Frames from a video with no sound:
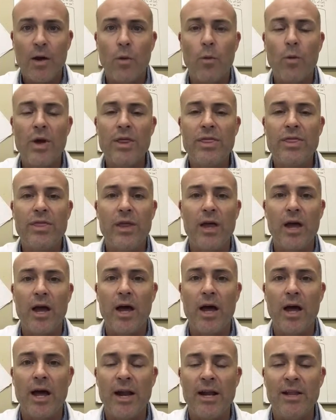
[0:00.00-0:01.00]

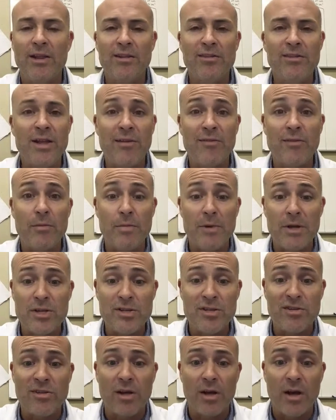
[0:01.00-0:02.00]
and it doesn't have to be
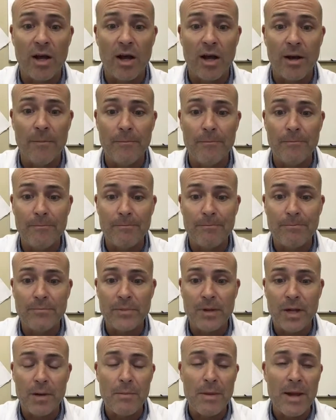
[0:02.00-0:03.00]
just a
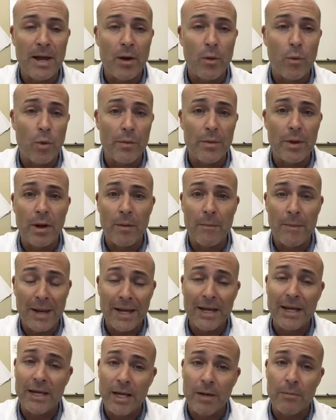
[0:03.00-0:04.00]
man or woman. A
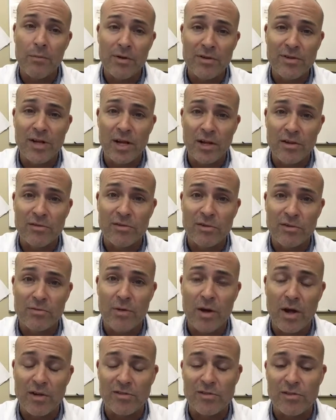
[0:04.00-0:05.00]
man can get breast cancer as
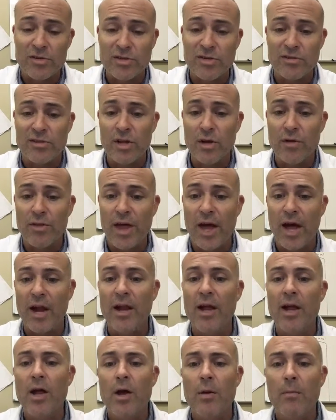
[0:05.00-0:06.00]
well, so just know that.